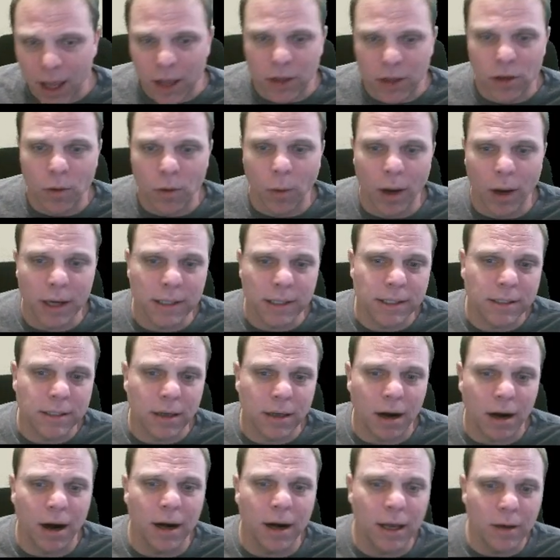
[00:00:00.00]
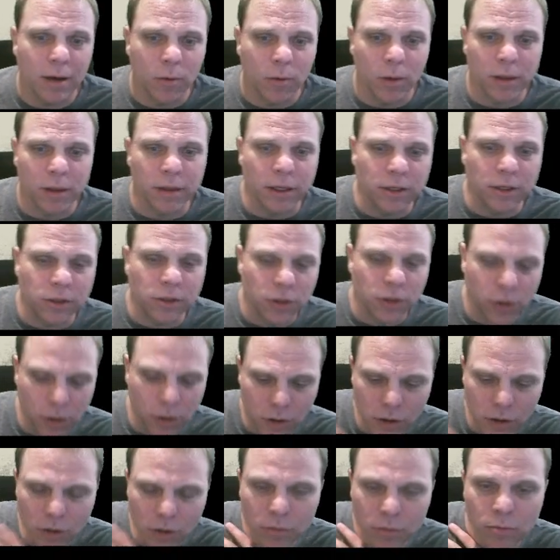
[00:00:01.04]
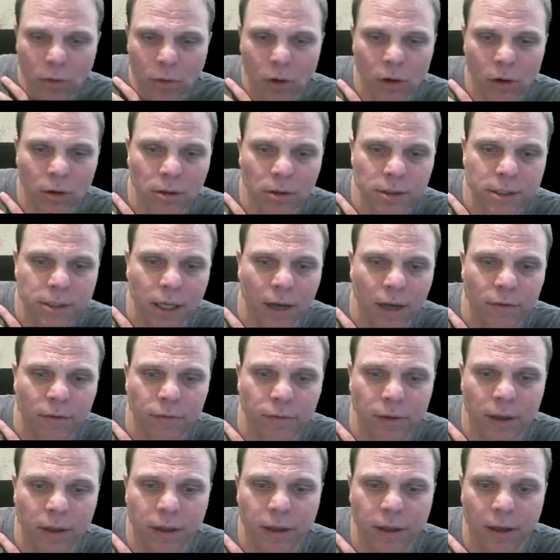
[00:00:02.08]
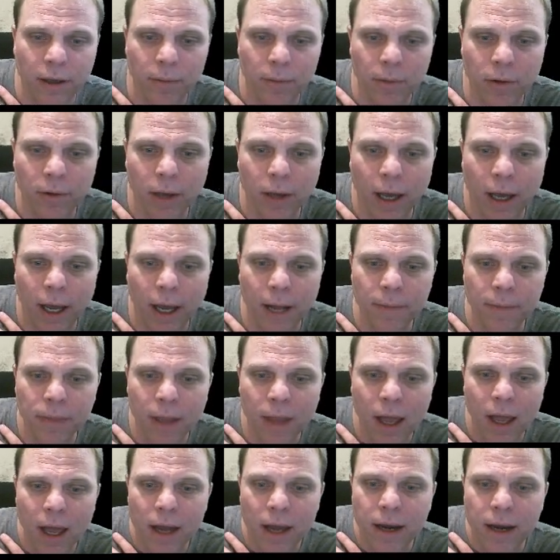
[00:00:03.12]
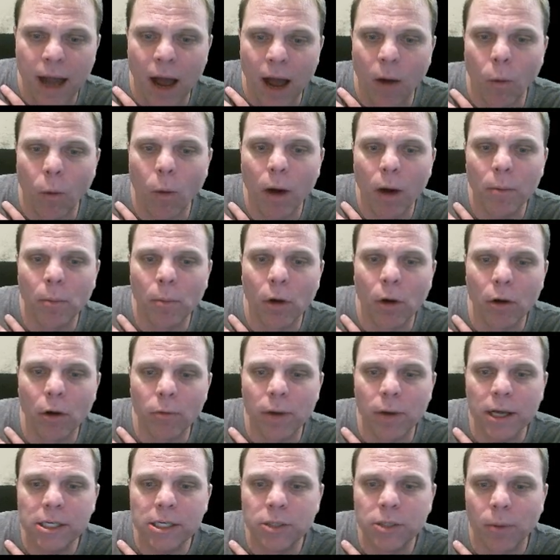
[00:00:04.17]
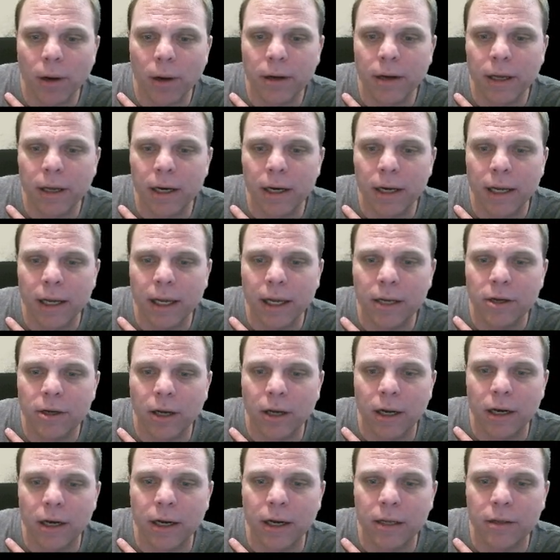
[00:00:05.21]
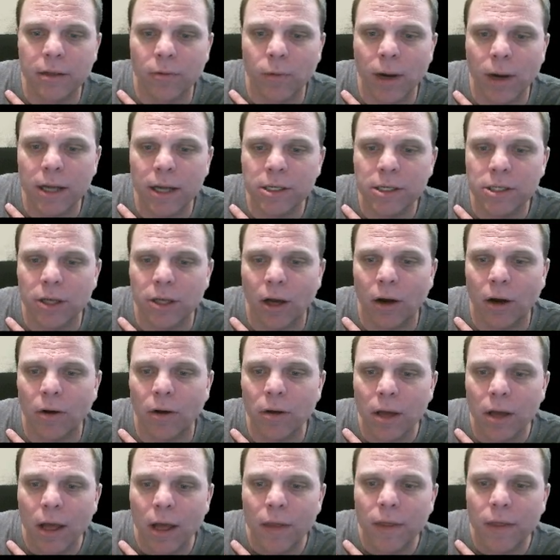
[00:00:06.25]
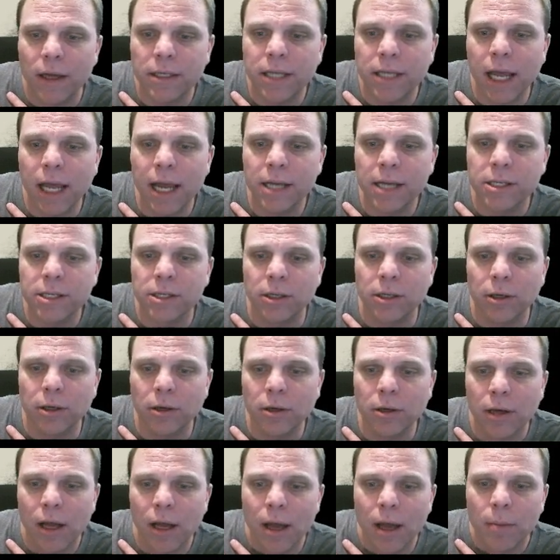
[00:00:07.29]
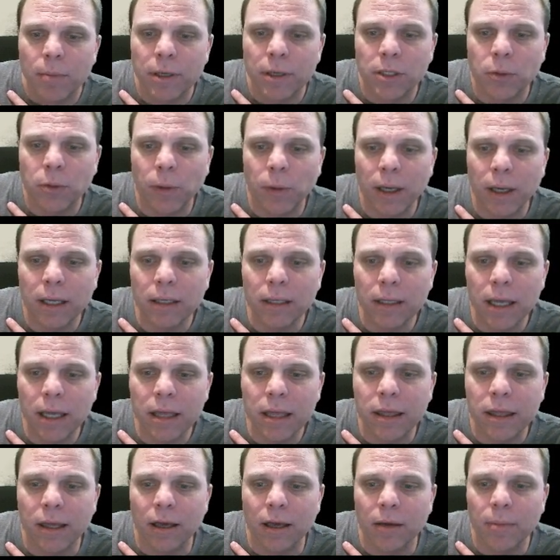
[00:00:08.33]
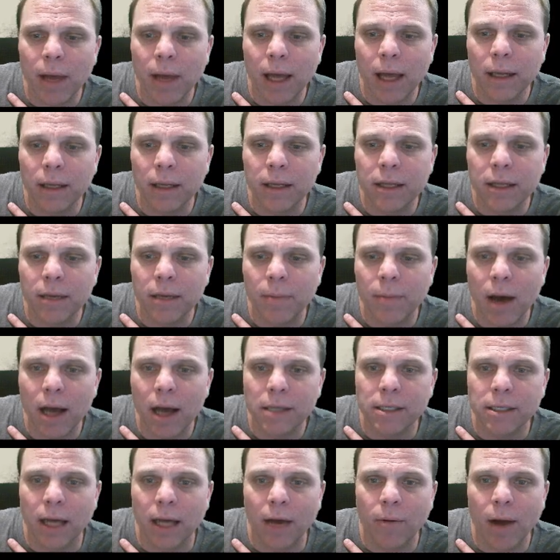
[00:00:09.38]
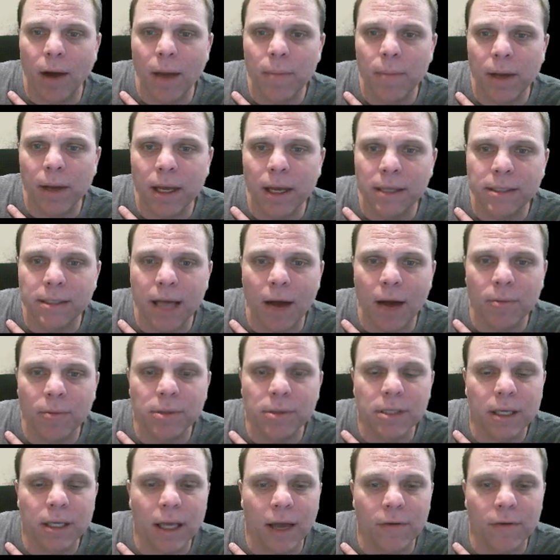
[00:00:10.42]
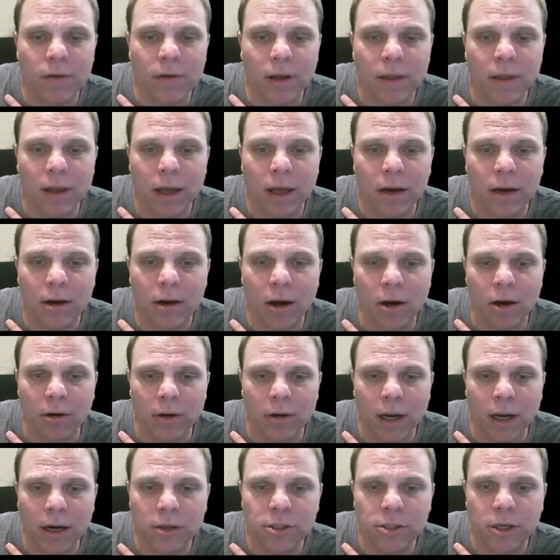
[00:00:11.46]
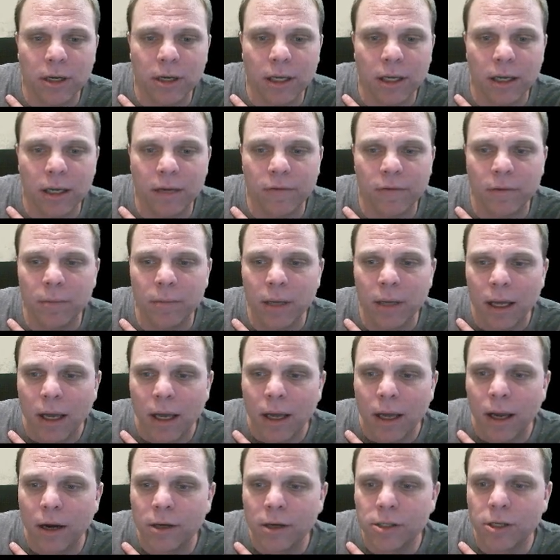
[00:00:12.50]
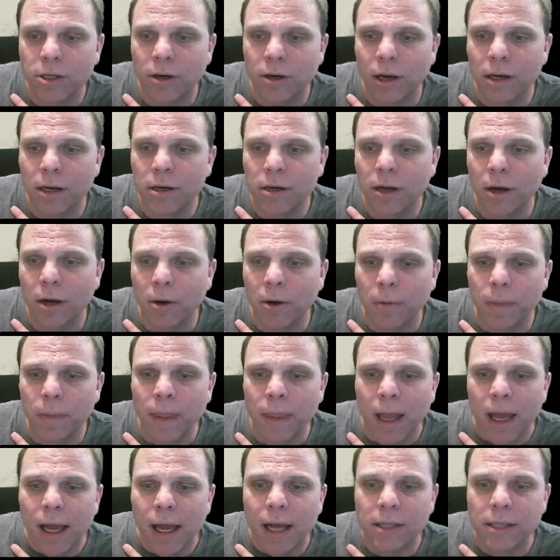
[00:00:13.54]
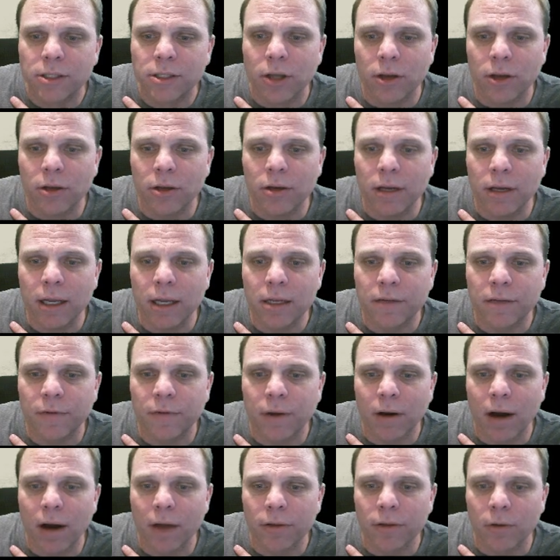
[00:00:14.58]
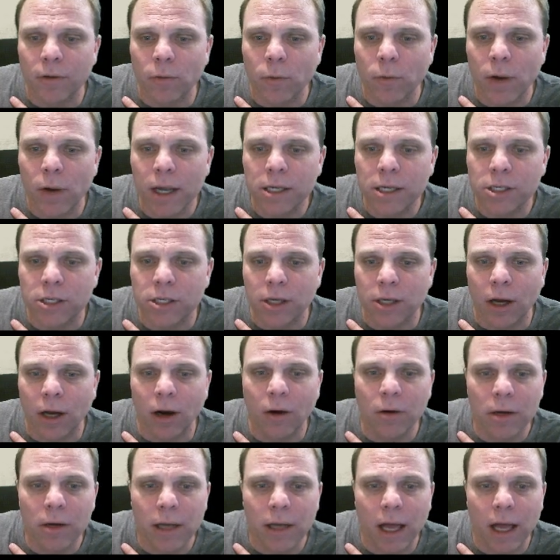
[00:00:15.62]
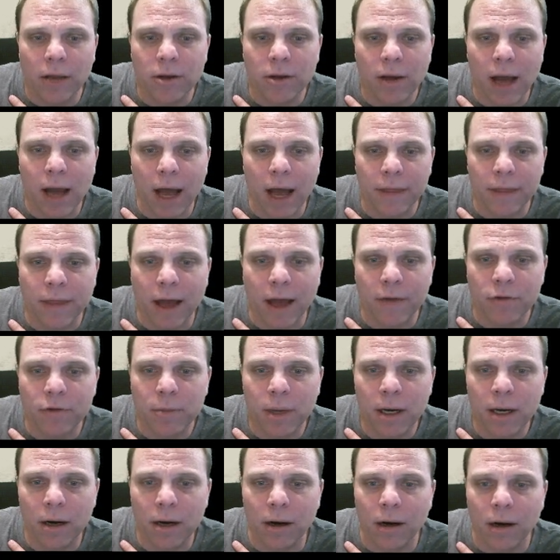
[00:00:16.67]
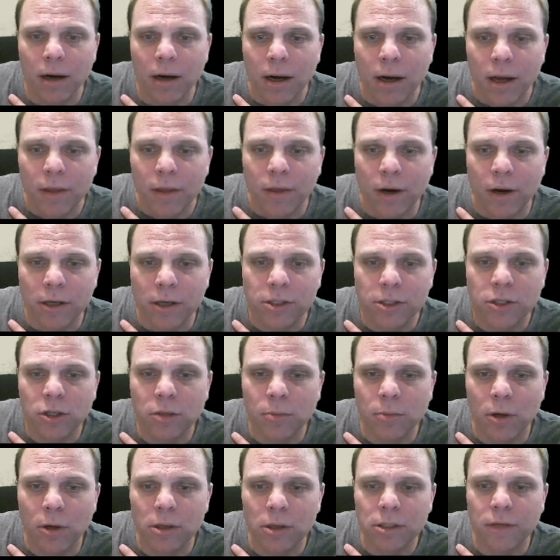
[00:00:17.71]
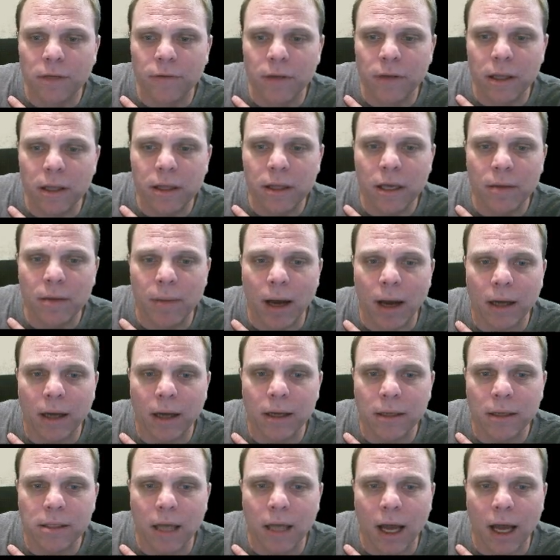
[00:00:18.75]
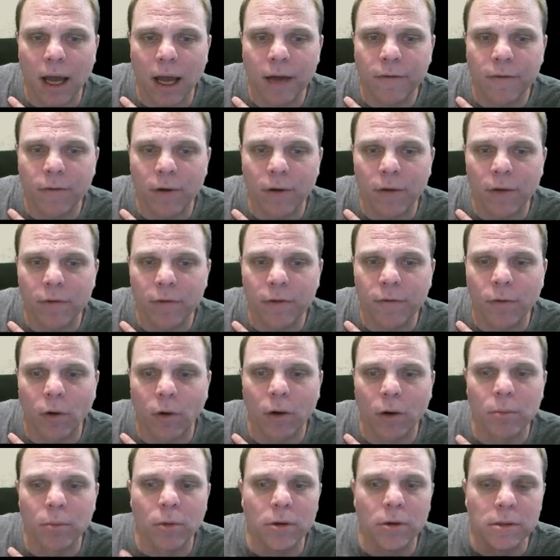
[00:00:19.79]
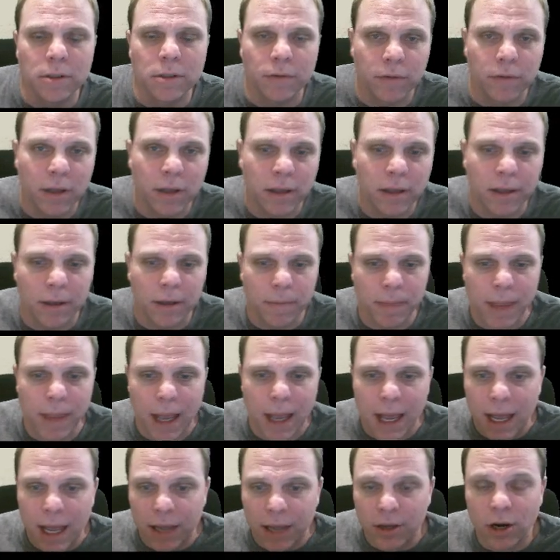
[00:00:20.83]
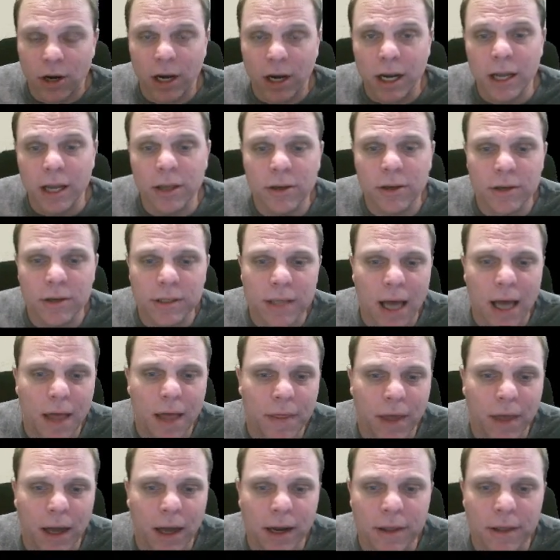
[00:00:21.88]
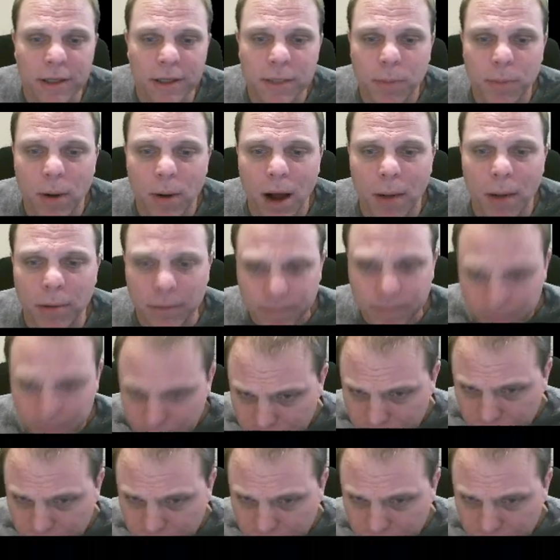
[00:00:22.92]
you want to start it with the 2 moles of lithium, okay? Now, what mole ratio are you going to need? You're going to need the ratio that takes you between lithium and lithium oxide, right? Because that was the given and the unknown. Here's your given, here's your unknown. And so you need to figure out the ratio, and you got that from here. There's 2 moles of lithium oxide for every 4 moles of lithium. You're going to use that then in this problem.